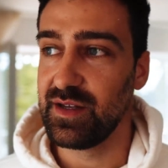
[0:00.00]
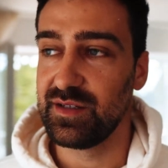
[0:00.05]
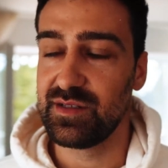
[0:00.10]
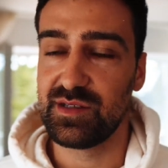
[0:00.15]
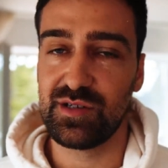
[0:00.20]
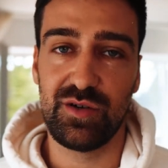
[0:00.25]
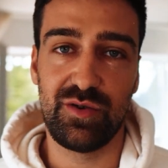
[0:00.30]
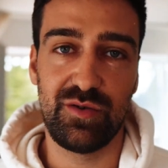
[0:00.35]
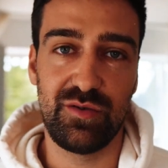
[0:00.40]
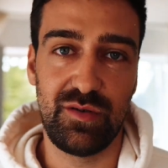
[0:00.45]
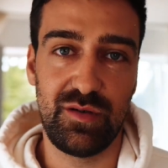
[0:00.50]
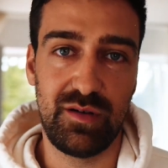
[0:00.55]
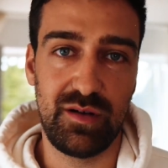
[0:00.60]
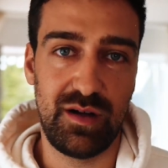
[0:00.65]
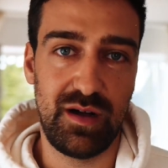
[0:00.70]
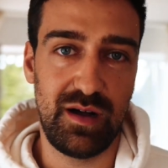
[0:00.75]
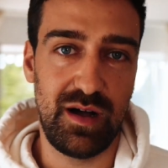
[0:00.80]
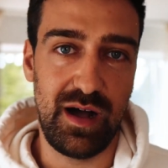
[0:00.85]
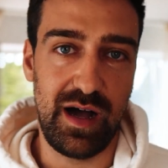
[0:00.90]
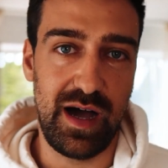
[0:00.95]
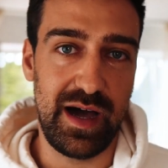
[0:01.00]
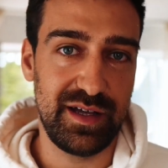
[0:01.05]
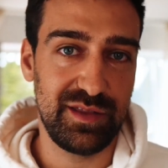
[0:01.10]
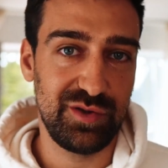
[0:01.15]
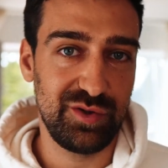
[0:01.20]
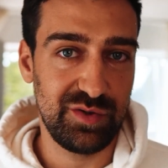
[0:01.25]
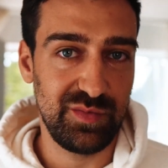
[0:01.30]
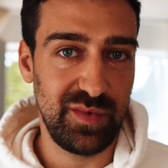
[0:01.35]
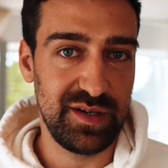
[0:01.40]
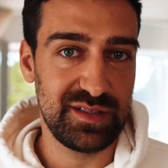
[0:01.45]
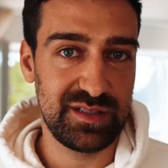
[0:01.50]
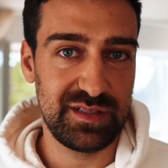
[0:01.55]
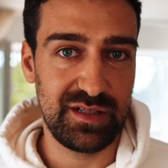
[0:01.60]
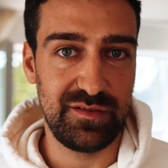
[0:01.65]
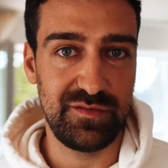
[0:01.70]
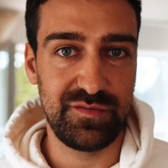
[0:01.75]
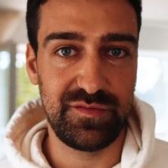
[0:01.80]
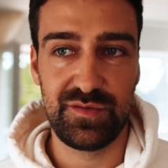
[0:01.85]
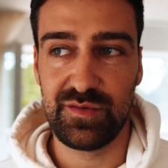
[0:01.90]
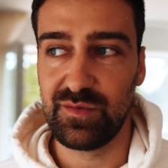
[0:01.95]
So I taught
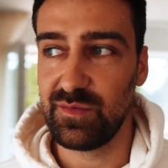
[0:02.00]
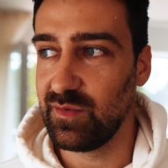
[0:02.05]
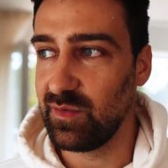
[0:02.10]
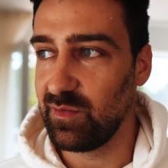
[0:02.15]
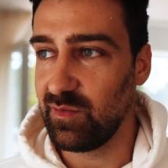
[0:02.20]
myself